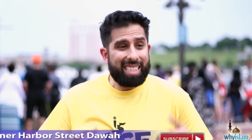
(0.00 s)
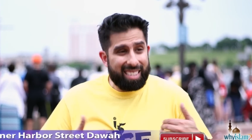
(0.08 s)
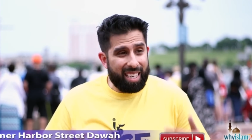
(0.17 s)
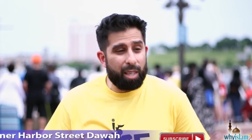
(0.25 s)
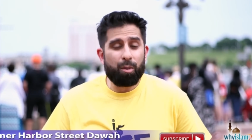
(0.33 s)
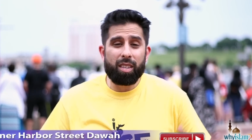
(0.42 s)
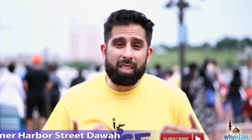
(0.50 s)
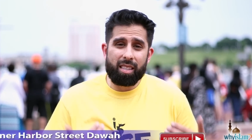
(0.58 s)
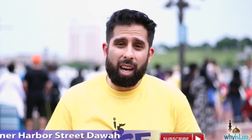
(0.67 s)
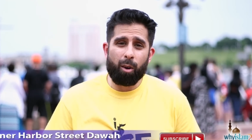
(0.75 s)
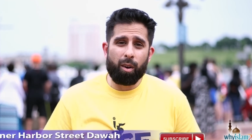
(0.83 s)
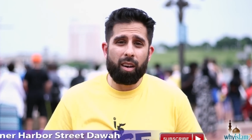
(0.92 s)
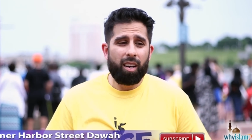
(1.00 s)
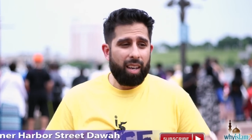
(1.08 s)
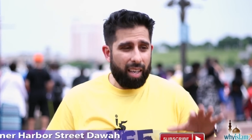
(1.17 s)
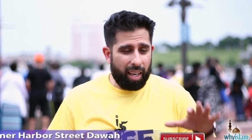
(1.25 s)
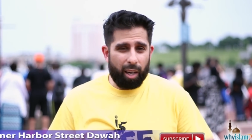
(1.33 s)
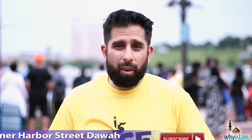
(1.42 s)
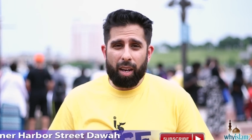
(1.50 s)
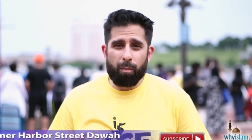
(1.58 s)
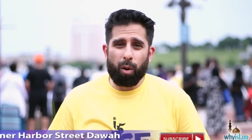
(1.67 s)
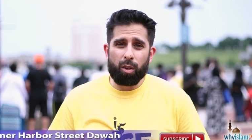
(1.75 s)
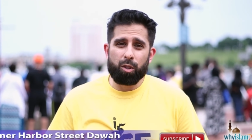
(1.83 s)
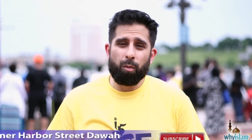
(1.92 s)
continue this dawah here in
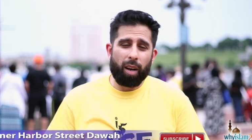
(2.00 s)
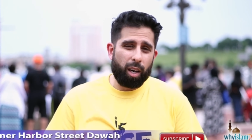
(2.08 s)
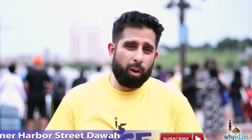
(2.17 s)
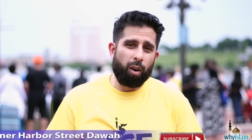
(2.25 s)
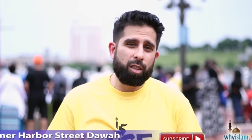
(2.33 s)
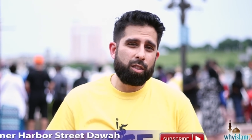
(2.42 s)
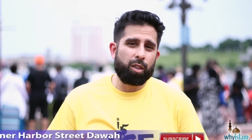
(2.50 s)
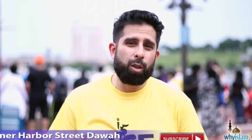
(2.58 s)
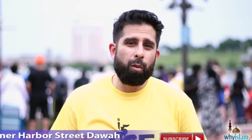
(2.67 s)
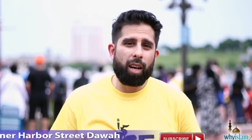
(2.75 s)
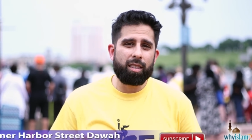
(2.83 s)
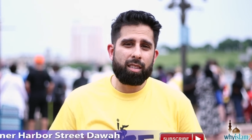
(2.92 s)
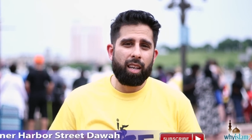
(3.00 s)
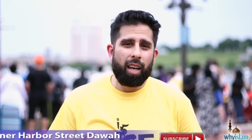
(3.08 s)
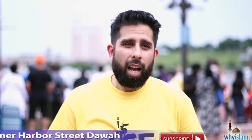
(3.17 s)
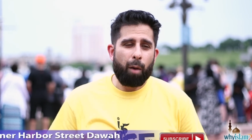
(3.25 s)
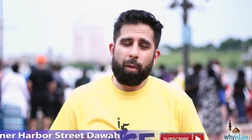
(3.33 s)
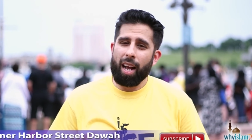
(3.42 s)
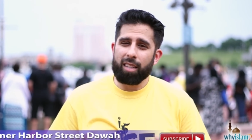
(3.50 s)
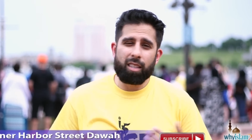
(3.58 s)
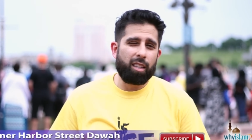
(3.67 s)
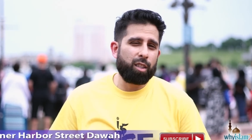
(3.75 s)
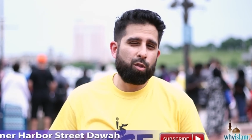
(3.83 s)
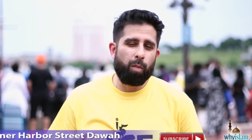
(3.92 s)
Baltimore and across the U.S. And we ask
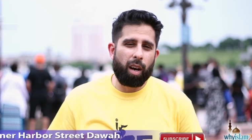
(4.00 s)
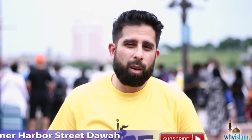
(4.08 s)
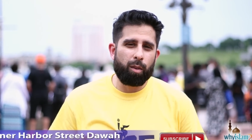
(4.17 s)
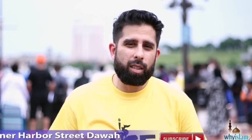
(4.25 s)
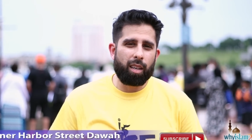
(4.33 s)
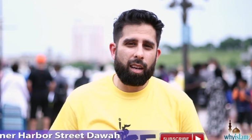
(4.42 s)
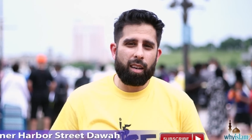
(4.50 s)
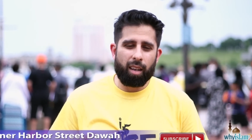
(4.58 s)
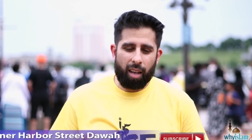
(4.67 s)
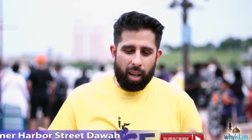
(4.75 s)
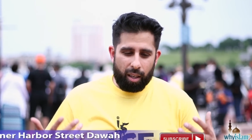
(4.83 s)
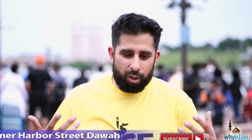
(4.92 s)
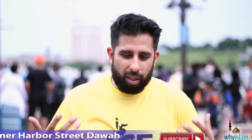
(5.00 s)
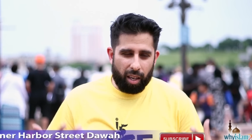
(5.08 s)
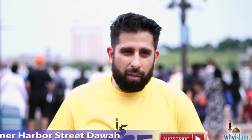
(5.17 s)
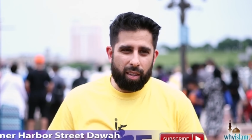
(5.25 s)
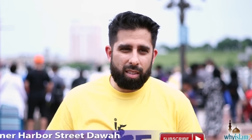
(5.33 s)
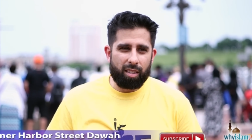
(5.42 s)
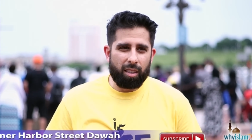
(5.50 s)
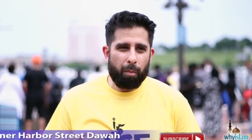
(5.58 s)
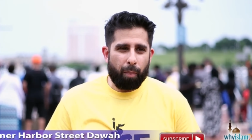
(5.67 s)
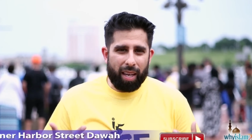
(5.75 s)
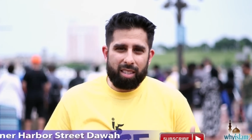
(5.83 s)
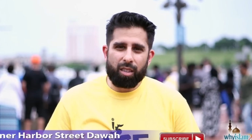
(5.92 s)
Allah subhanahu wa ta'ala to give us the
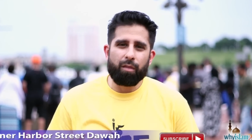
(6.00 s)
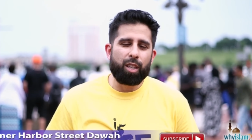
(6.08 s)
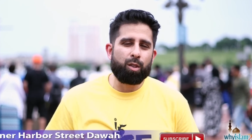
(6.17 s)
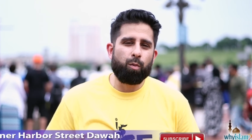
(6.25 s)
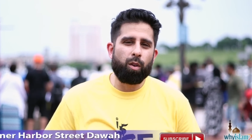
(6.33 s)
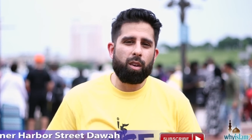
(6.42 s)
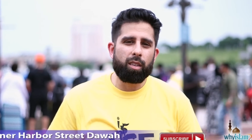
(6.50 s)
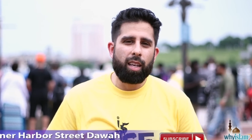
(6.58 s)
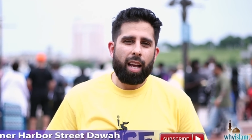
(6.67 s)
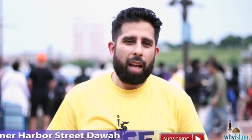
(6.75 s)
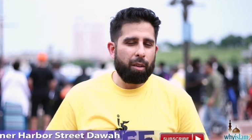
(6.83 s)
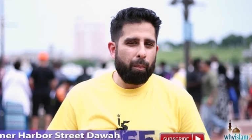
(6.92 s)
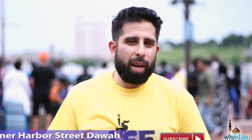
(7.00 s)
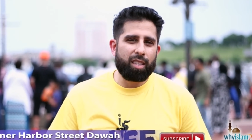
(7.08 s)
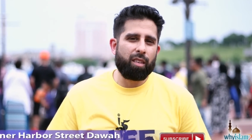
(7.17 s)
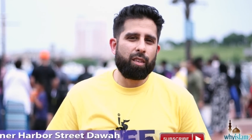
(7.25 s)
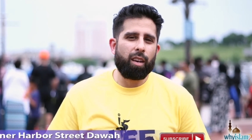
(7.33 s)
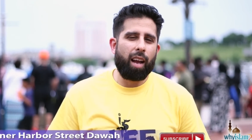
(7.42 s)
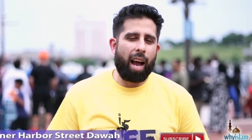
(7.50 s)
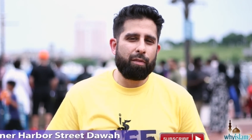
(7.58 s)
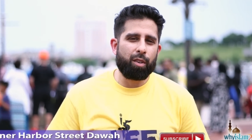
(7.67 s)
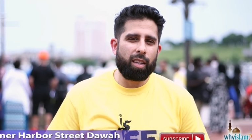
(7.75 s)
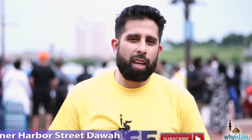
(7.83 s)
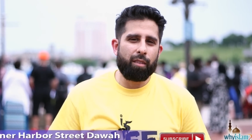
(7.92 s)
best of this world and the best of the
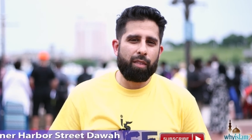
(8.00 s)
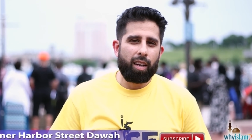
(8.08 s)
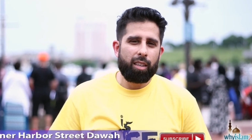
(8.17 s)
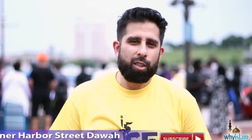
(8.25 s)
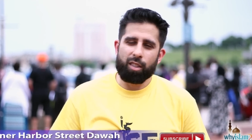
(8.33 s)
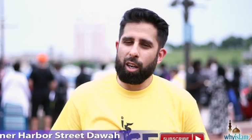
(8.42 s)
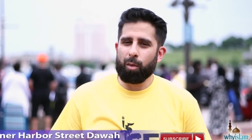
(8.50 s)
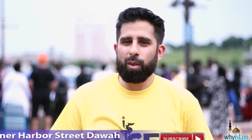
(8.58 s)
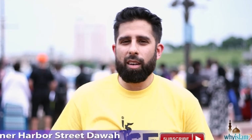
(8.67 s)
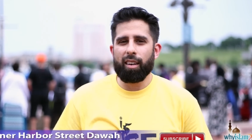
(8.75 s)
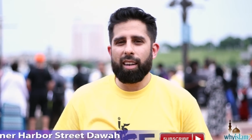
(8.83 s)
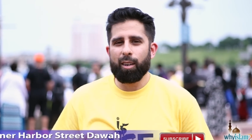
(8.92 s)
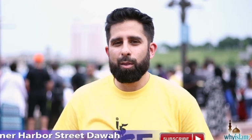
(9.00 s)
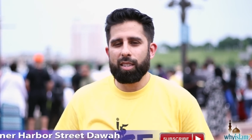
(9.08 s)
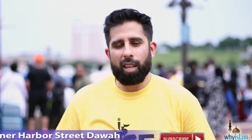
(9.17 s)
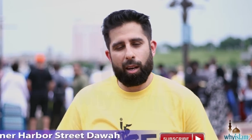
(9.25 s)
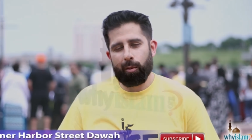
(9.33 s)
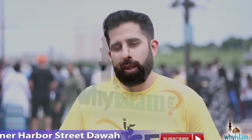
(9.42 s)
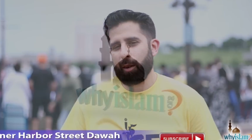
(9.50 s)
afterlife. Jazakumullah khair. Wassalamu